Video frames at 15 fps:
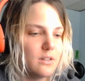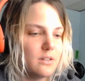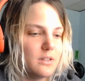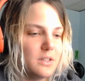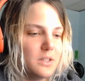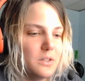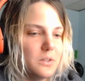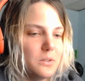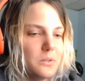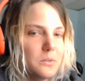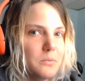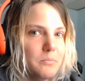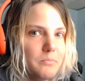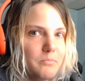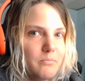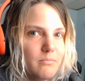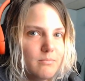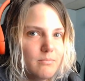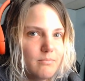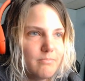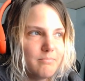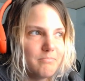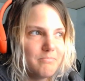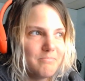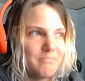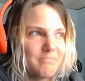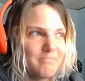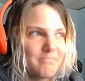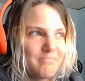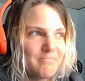you
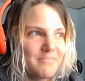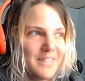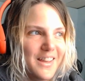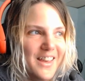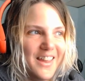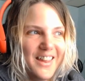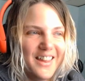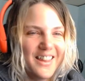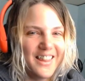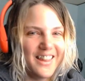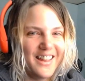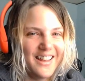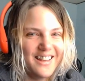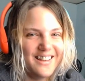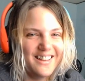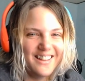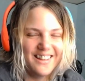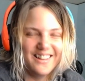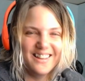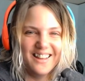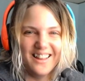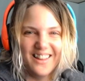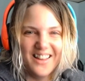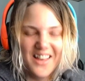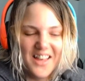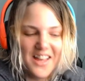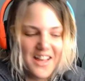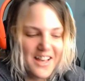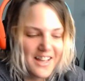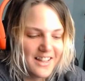know, like
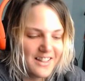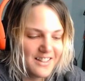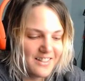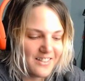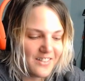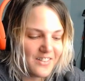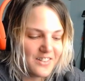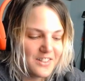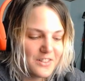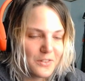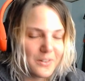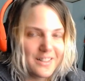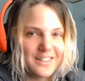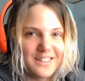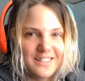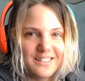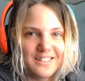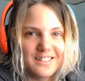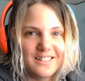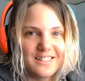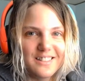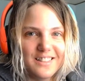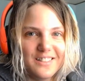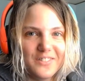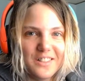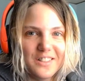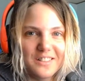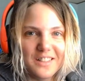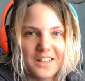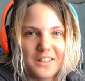all these questions just to see if you
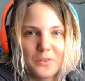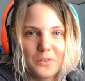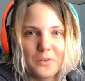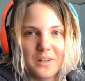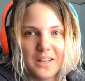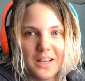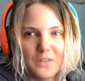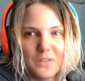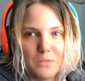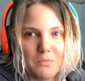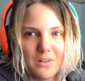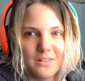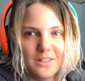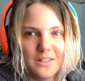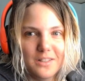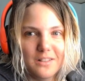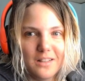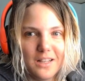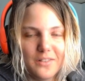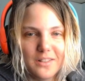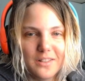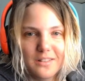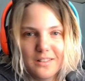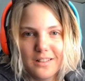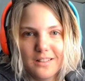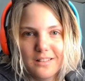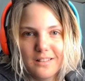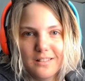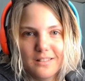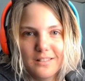decide if you want to have this person in your life as a, like,
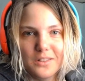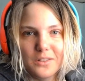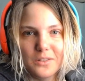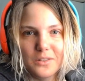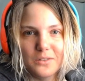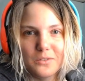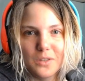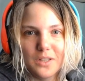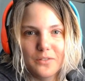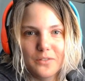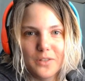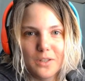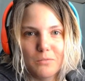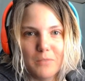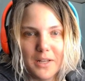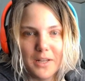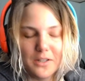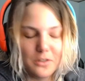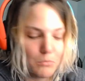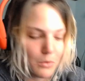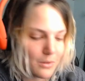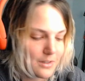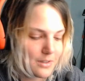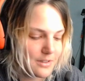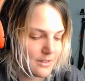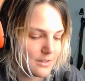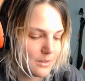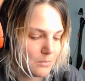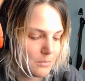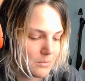you know, one of your main support
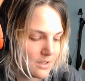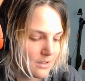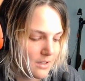systems.